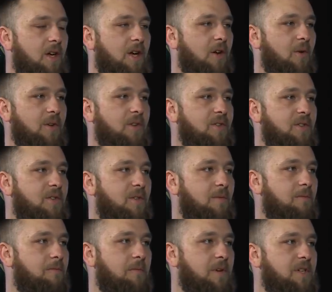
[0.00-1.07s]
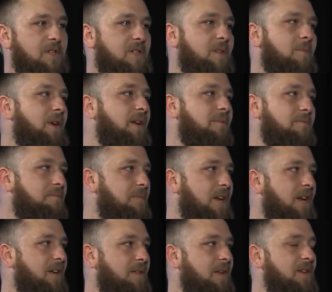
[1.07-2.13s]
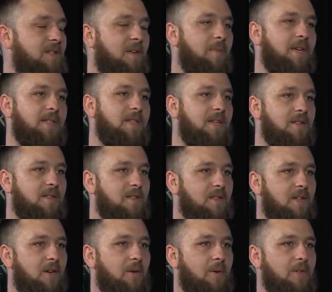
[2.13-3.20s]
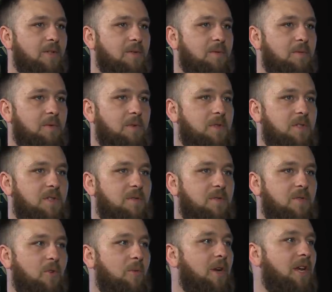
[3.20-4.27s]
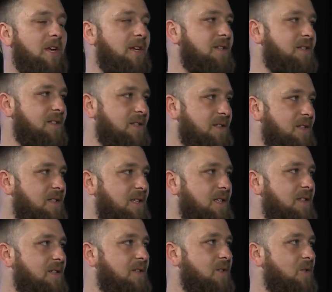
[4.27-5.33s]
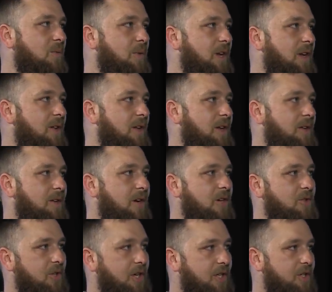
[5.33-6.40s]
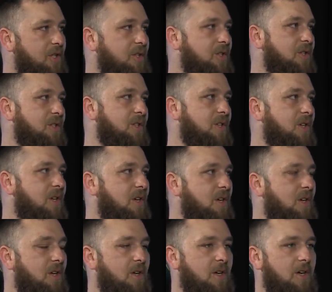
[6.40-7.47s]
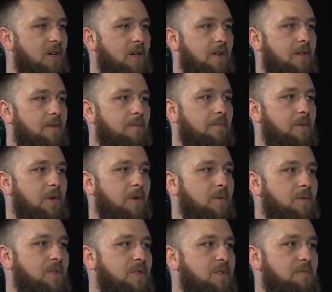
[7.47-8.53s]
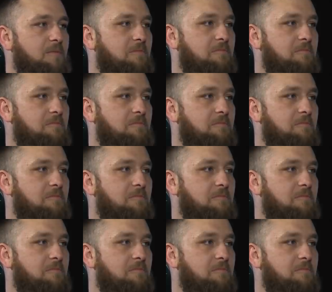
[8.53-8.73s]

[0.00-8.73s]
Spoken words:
just didn't make sense, you know. It just, so many inconsistencies and so many like contradictions, and, you know, just,